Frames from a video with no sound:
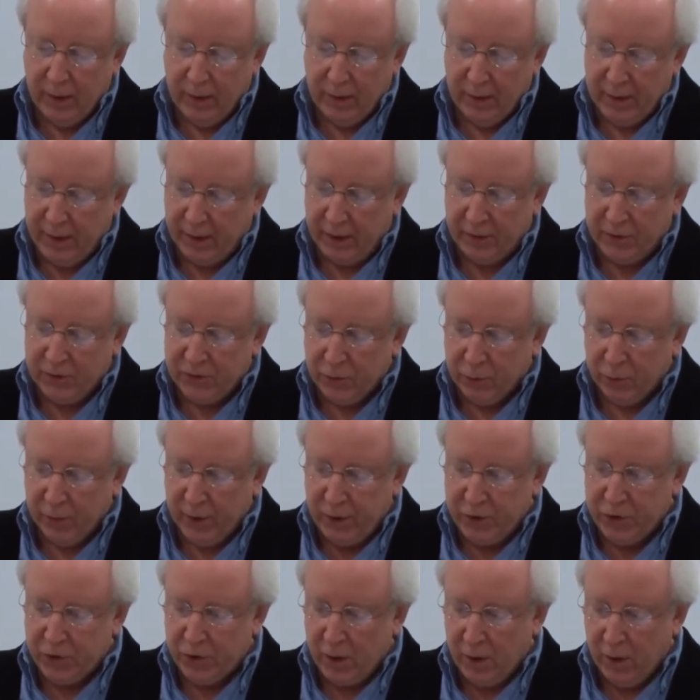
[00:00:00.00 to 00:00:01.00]
that its
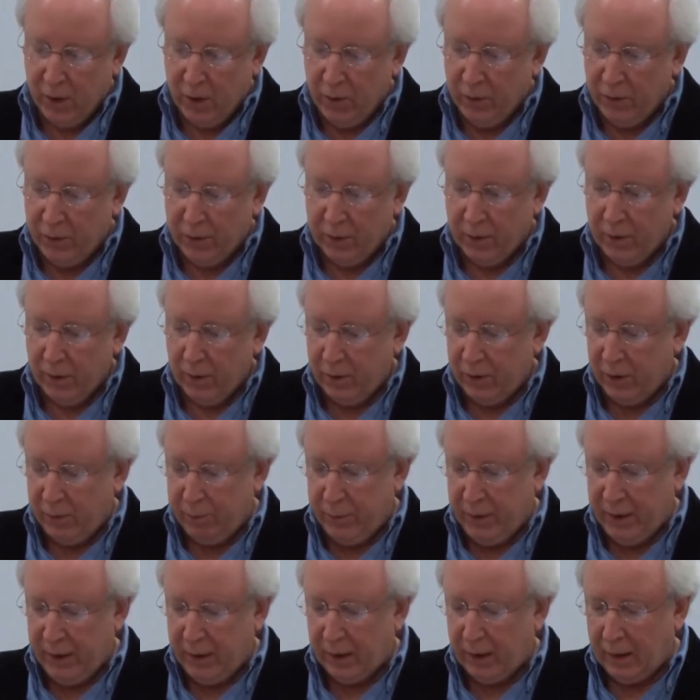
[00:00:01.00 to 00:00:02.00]
rich odor
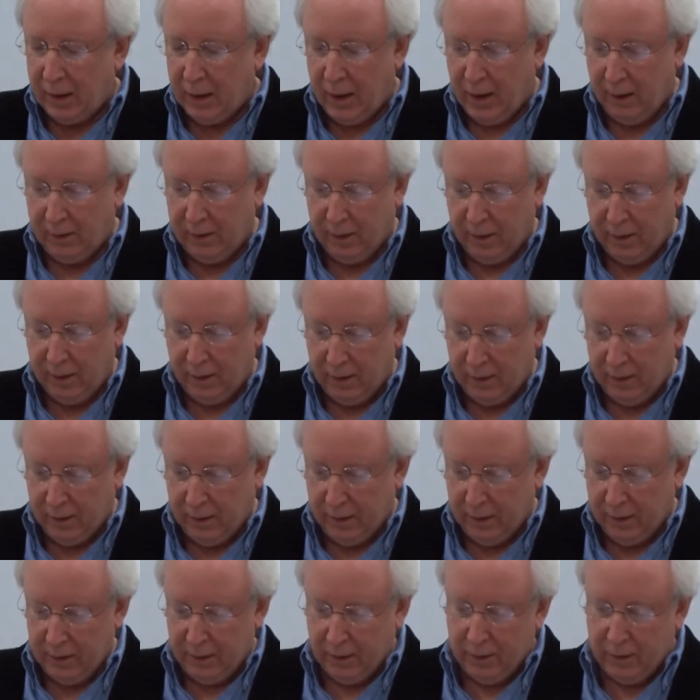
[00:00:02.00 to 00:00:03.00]
could be a color,
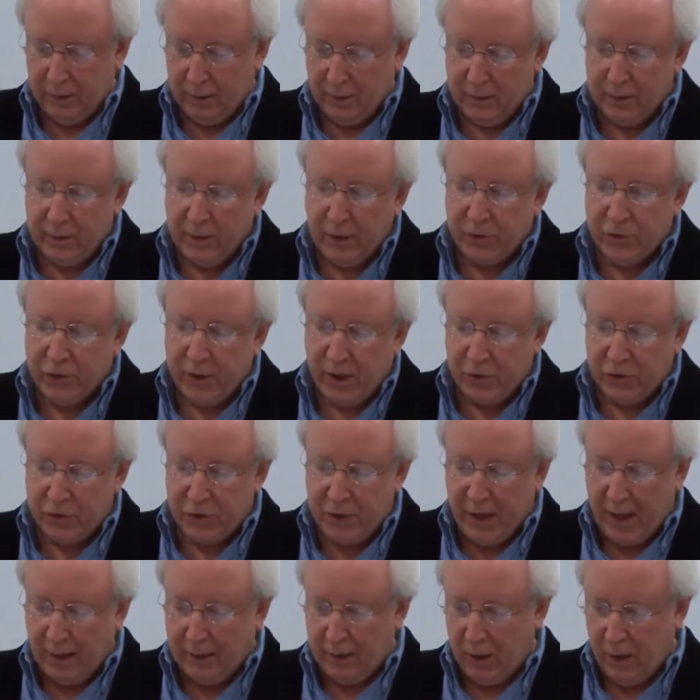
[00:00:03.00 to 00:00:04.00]
such as
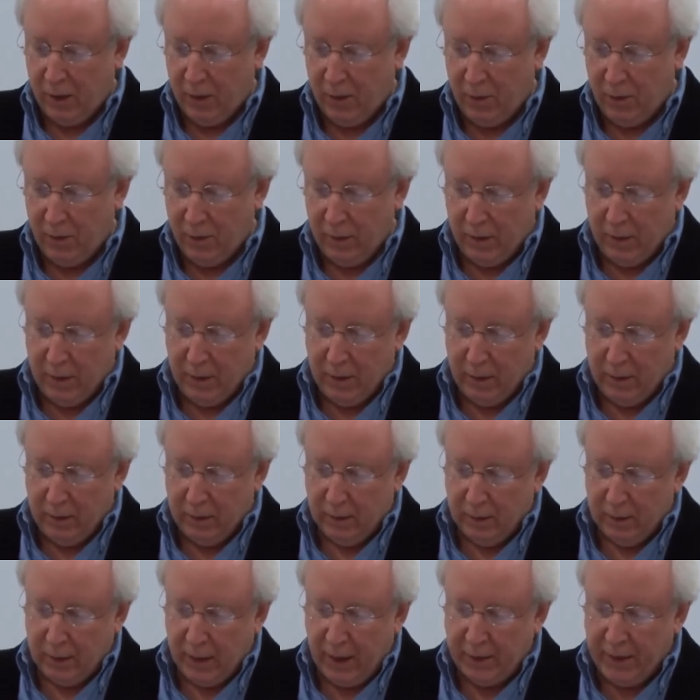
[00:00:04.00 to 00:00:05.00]
yellow,
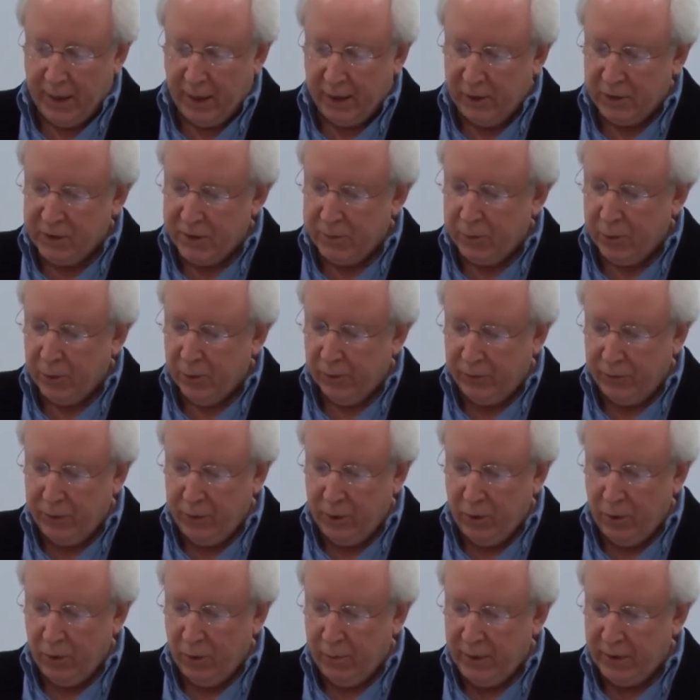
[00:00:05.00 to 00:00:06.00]
and that its
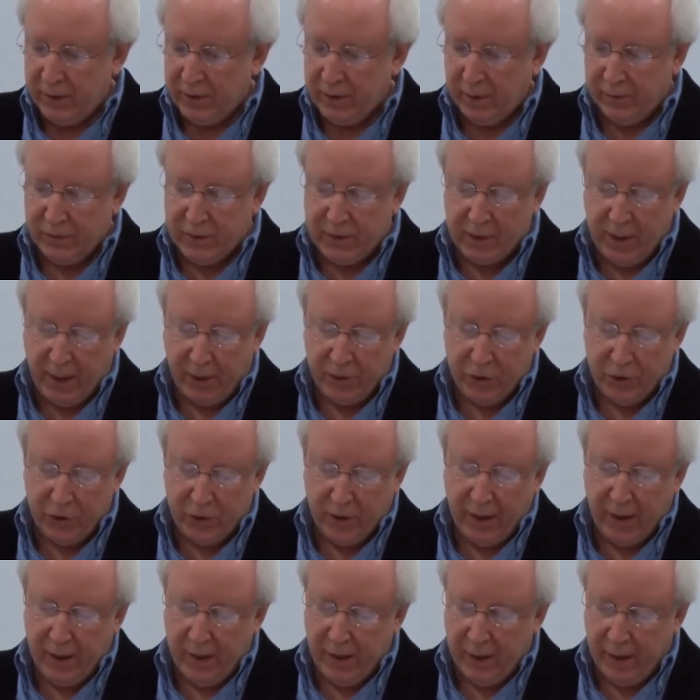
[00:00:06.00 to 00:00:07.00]
perfume is of
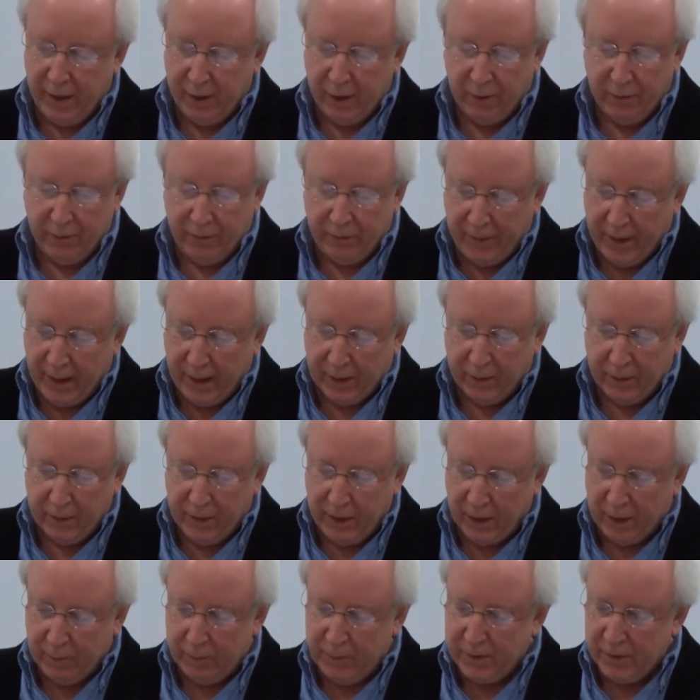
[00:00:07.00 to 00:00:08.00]
such an effect
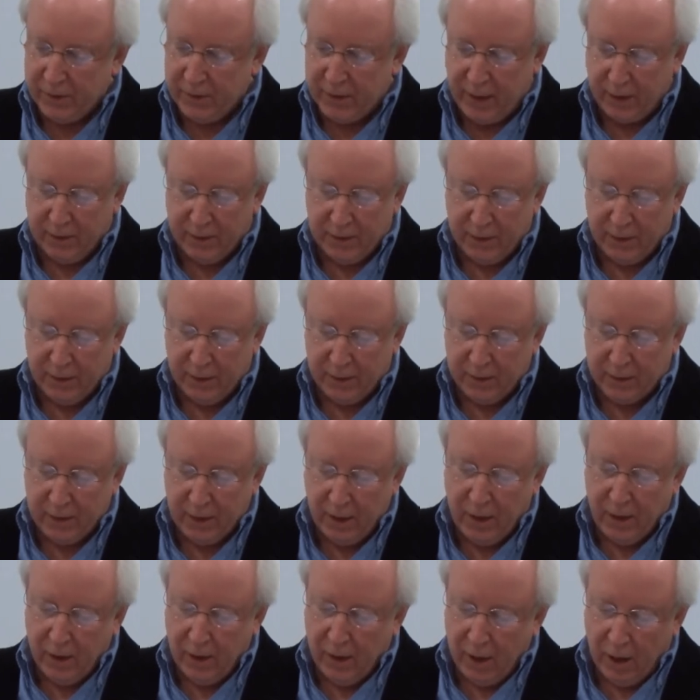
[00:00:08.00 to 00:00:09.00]
that it possesses
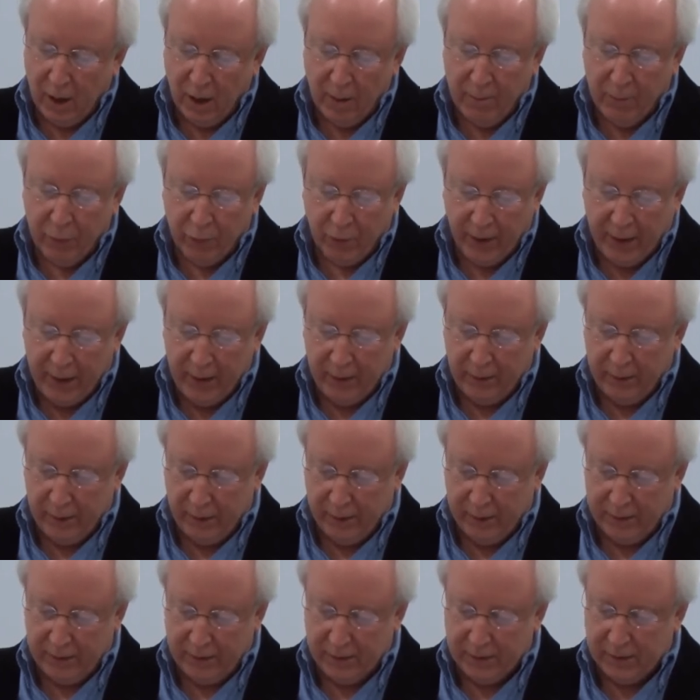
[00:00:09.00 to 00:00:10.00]
a
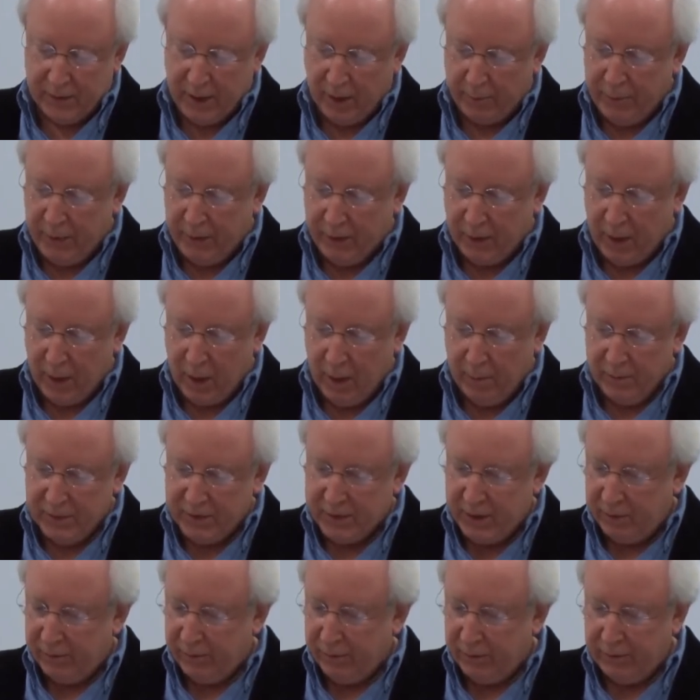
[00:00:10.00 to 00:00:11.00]
brightness that
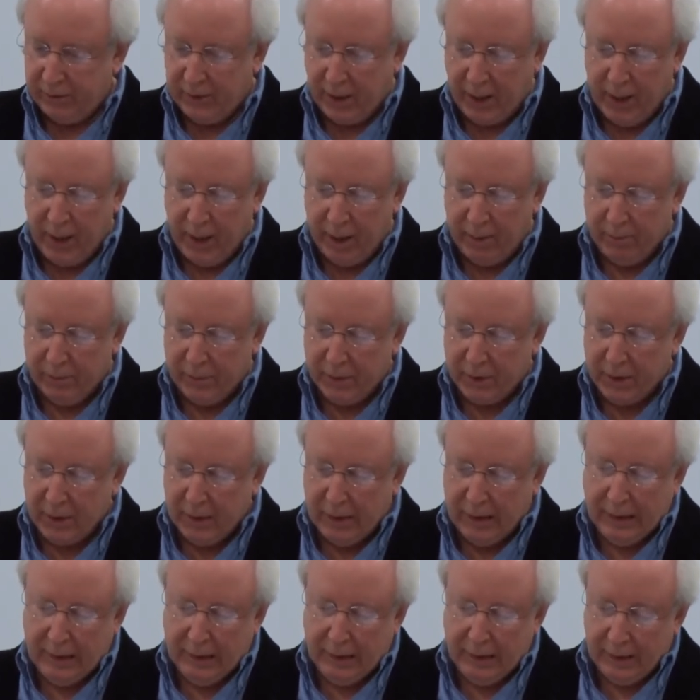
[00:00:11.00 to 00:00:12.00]
becomes inflamed
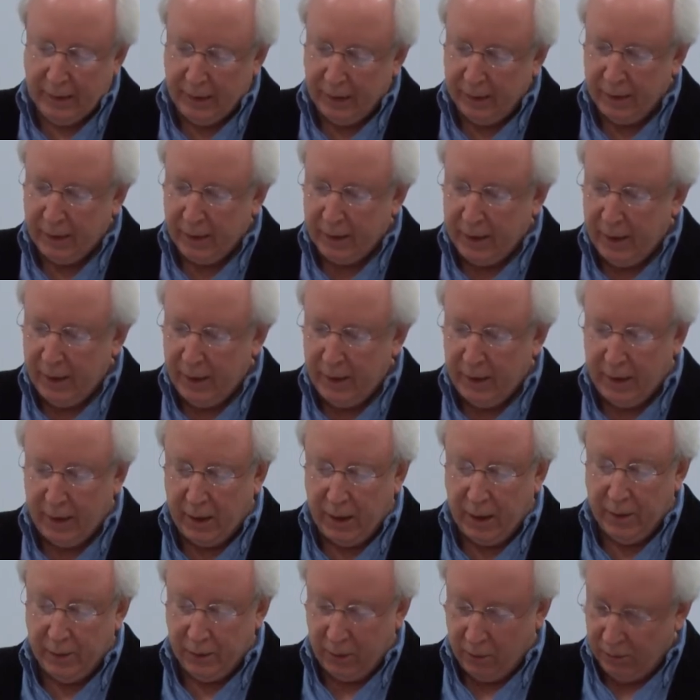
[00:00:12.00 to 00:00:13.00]
in the heating,
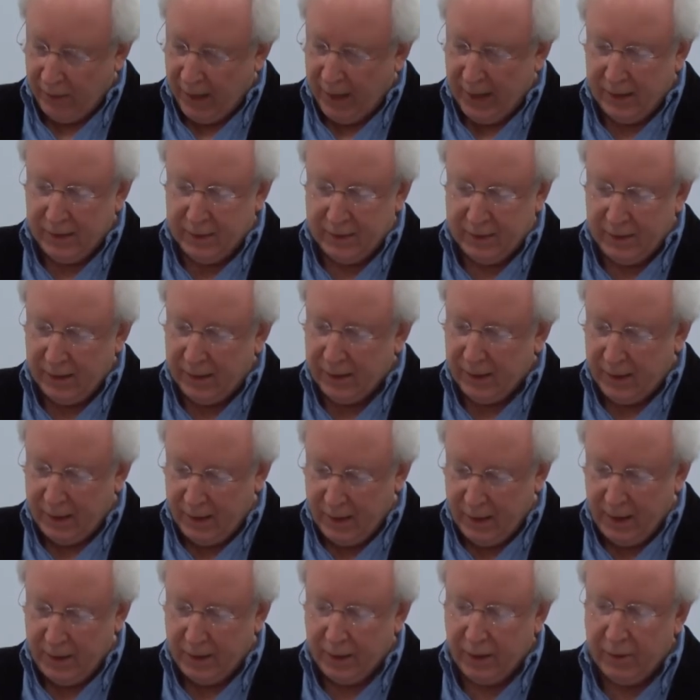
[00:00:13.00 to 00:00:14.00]
in the rising
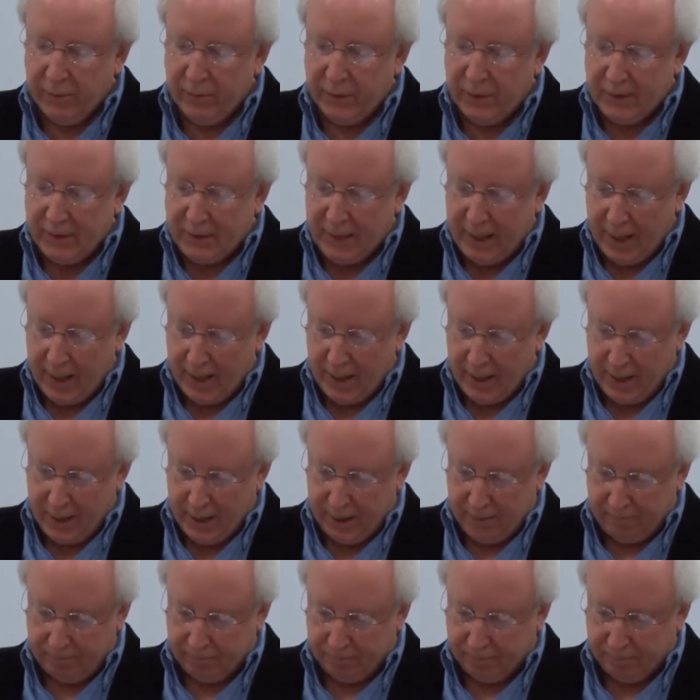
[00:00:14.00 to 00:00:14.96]
heat of the day.